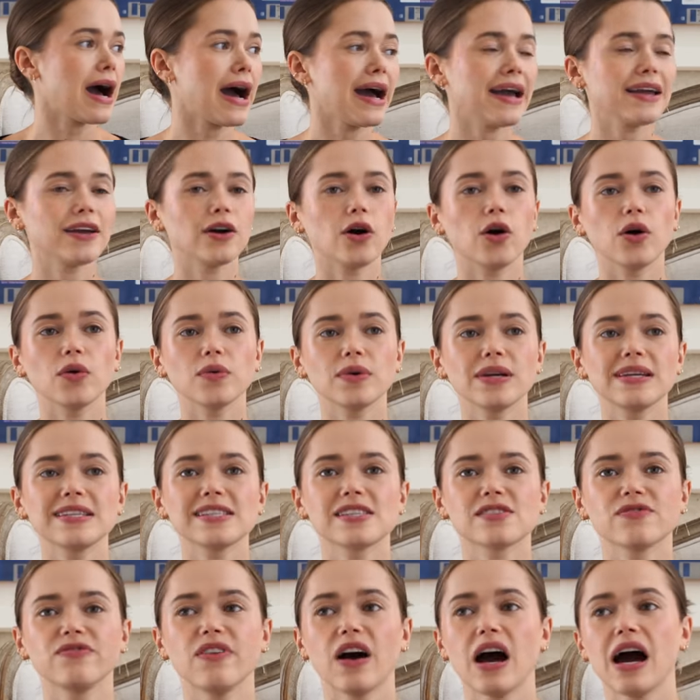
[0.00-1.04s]
I
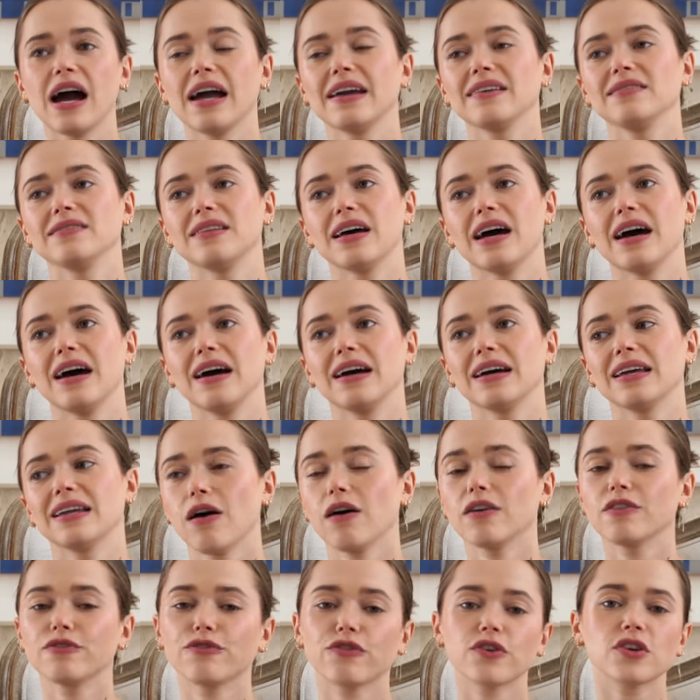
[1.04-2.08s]
always find that
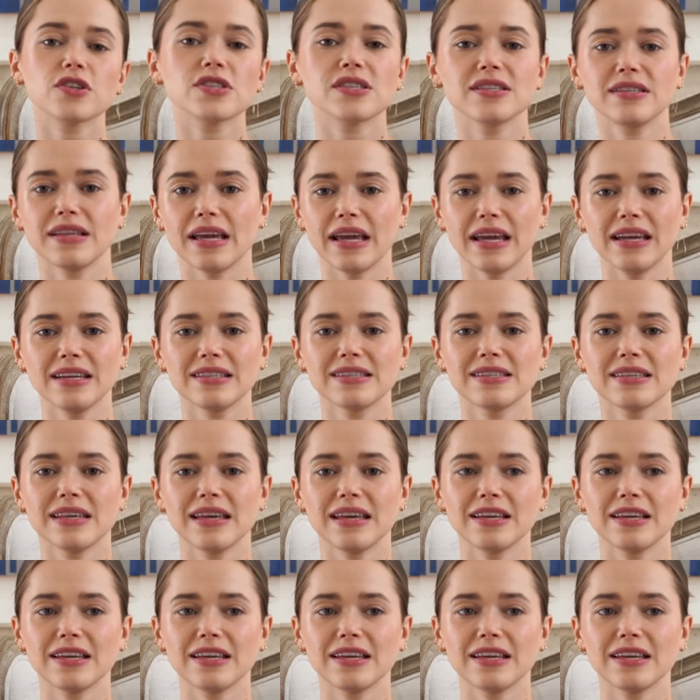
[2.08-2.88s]
on first dates,